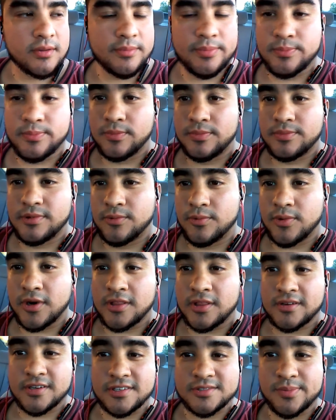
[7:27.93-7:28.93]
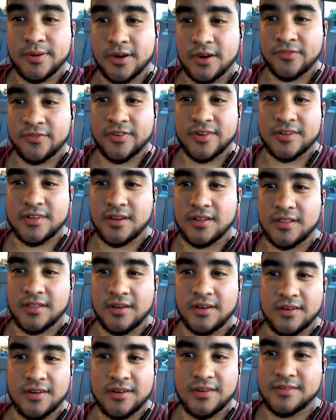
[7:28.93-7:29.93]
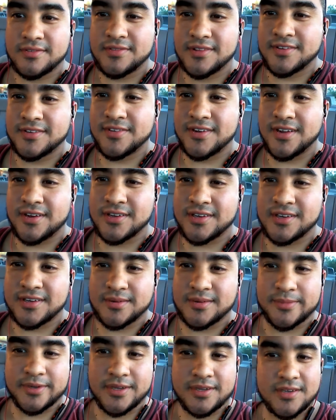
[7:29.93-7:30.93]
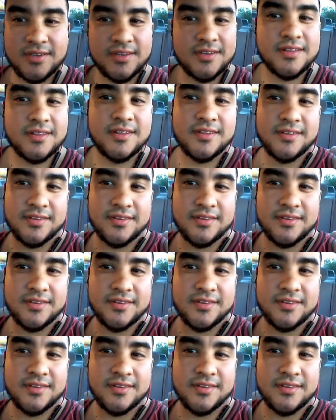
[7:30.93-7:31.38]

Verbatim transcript: The, the weather is perfect. I love living out here, man.